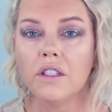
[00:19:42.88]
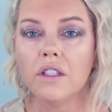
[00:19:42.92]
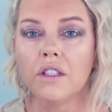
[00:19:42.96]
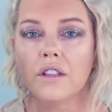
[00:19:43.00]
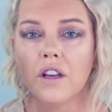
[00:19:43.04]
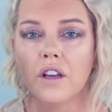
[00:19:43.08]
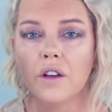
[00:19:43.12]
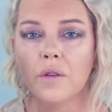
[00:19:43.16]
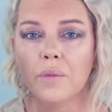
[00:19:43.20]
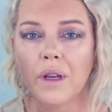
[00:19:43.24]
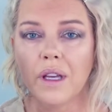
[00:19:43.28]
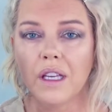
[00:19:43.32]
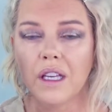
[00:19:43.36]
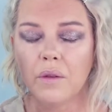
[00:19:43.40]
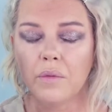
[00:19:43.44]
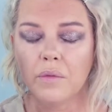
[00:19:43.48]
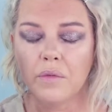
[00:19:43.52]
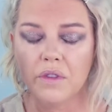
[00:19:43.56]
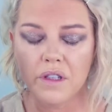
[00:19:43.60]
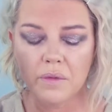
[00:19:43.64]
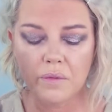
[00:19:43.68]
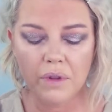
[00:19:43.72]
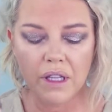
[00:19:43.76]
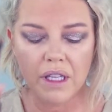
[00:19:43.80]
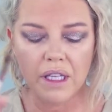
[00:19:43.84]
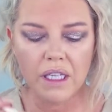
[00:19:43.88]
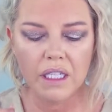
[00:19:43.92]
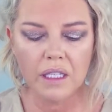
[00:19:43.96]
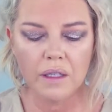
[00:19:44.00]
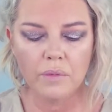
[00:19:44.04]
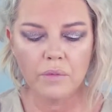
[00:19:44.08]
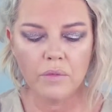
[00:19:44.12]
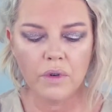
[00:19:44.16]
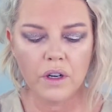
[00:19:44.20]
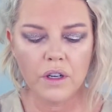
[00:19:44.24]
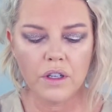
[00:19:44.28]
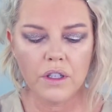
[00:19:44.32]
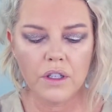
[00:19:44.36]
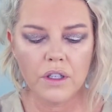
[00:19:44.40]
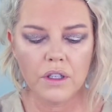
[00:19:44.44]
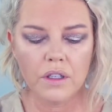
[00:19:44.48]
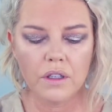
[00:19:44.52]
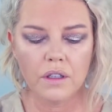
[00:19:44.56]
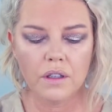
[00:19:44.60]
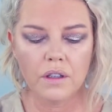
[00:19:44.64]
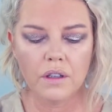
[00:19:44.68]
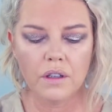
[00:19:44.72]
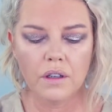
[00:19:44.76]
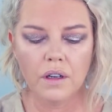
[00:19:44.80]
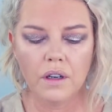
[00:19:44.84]
just go back in with your blending brush,
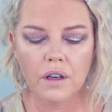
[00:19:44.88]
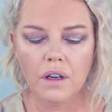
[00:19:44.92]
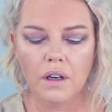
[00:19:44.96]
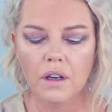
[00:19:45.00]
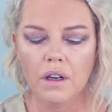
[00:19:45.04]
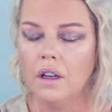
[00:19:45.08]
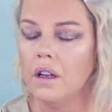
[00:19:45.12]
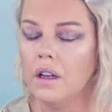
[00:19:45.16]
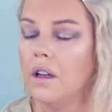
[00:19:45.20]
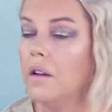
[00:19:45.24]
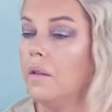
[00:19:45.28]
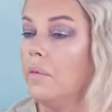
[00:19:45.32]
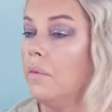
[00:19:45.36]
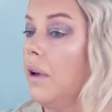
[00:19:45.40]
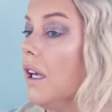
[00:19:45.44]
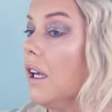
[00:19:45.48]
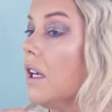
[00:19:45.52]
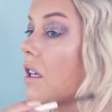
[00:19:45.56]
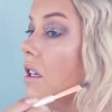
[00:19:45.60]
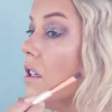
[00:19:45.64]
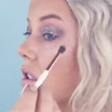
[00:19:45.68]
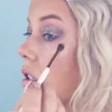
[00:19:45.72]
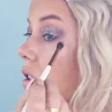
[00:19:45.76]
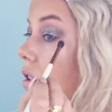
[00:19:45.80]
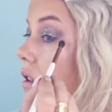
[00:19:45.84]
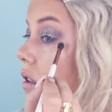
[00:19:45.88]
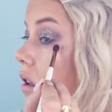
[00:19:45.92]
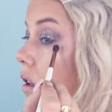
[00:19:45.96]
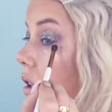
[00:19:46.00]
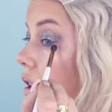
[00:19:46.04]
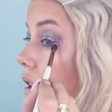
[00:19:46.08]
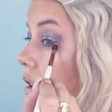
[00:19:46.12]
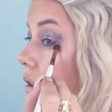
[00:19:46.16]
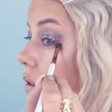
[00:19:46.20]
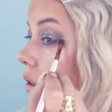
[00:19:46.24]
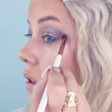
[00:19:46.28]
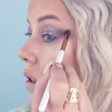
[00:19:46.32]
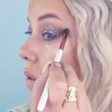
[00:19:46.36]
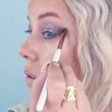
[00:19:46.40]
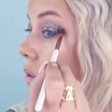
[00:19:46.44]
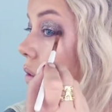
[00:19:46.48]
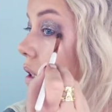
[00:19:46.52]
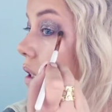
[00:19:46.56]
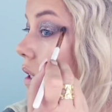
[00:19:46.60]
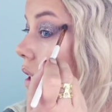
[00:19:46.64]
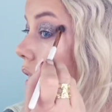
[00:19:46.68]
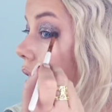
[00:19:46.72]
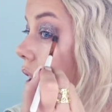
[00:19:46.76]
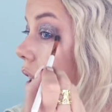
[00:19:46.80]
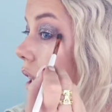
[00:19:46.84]
back into Locket, which
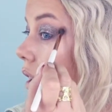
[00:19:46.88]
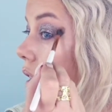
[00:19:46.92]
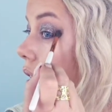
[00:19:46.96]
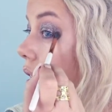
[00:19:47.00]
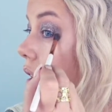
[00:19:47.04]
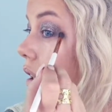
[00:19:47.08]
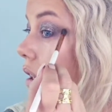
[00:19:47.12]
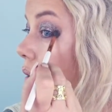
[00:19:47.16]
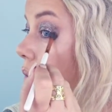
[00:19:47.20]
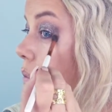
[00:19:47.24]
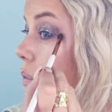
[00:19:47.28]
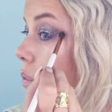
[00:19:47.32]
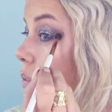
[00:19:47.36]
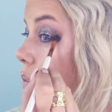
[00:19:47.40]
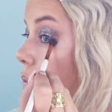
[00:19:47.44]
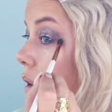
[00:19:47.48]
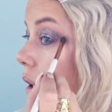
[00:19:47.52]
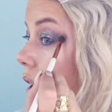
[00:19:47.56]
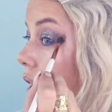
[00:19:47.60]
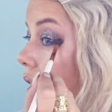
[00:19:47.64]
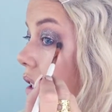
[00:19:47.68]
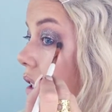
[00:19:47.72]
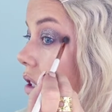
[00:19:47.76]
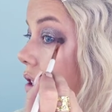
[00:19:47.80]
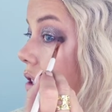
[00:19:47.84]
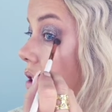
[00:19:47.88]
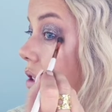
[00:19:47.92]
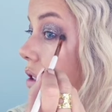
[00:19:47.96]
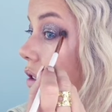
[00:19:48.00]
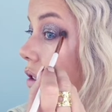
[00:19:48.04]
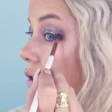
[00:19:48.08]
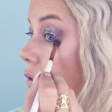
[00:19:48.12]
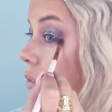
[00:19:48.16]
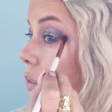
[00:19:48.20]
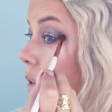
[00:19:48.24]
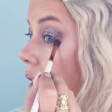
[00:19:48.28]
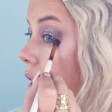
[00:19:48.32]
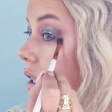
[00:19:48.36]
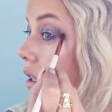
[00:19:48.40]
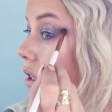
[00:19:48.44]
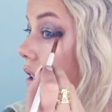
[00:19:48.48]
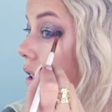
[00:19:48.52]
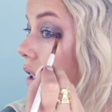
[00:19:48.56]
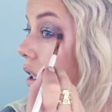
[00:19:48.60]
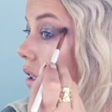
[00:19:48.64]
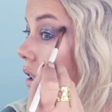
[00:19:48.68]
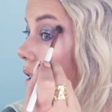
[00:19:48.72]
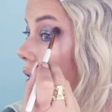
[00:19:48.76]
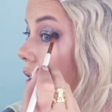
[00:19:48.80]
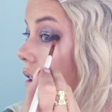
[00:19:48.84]
was that peach, soft peach
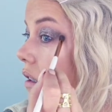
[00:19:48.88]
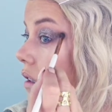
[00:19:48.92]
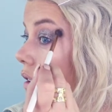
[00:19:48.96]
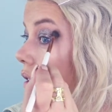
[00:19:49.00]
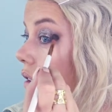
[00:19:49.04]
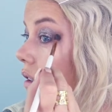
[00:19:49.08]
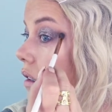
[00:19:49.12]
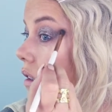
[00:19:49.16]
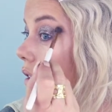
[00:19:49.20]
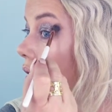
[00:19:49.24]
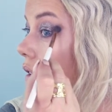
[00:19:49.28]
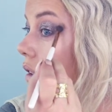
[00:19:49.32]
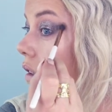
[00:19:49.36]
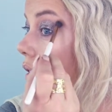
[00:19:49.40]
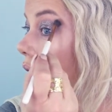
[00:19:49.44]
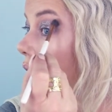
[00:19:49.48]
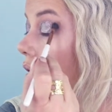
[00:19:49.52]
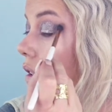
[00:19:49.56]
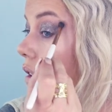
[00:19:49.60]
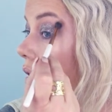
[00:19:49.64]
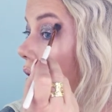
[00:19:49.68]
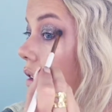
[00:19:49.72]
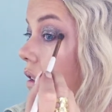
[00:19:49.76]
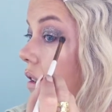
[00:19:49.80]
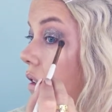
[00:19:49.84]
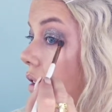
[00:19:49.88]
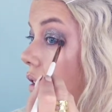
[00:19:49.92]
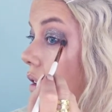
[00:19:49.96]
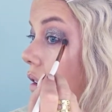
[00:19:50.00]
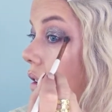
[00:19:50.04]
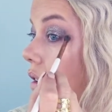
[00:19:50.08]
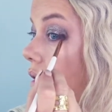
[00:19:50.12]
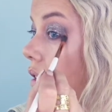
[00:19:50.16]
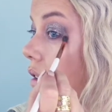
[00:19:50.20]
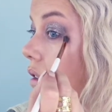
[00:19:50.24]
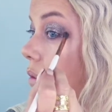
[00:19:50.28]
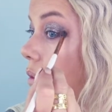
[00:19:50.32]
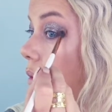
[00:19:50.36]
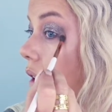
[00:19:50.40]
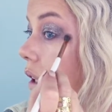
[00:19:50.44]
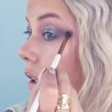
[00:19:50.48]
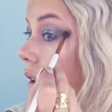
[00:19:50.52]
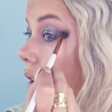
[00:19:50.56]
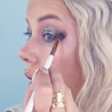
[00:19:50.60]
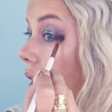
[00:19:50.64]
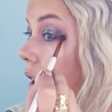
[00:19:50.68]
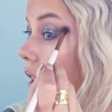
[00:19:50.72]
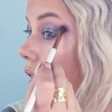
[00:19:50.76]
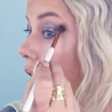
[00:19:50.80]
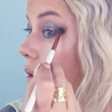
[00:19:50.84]
colour. And we're
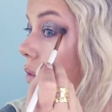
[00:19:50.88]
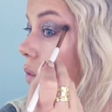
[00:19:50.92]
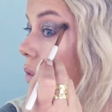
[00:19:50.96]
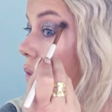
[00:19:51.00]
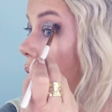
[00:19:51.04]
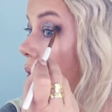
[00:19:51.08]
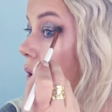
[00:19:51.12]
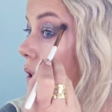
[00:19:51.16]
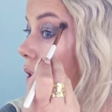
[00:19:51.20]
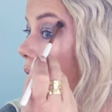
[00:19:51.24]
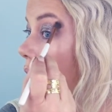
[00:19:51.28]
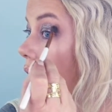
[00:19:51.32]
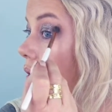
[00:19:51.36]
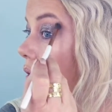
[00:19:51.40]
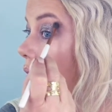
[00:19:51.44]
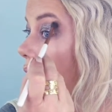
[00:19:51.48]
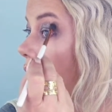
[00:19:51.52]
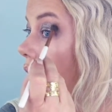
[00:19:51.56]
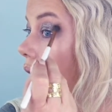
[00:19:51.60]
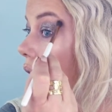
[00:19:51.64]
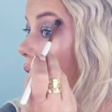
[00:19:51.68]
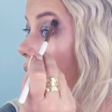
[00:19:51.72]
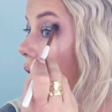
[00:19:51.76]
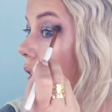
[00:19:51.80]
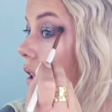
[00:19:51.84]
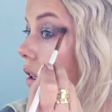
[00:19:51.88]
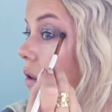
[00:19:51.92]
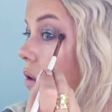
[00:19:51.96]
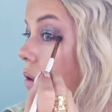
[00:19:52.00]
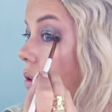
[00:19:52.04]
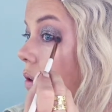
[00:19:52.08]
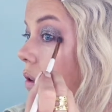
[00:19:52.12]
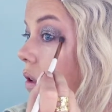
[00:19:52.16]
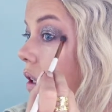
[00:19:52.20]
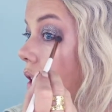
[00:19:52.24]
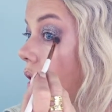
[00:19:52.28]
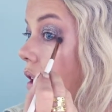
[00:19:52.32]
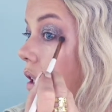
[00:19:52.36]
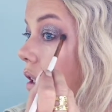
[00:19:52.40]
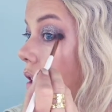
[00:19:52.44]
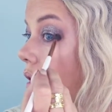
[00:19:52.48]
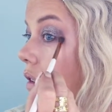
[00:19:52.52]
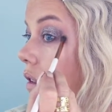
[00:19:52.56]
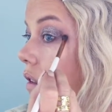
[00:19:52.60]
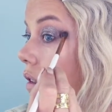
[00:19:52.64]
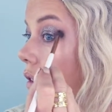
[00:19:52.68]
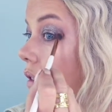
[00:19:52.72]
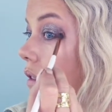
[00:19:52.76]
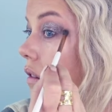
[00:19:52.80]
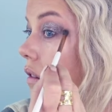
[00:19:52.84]
going inwards on the outer corner here.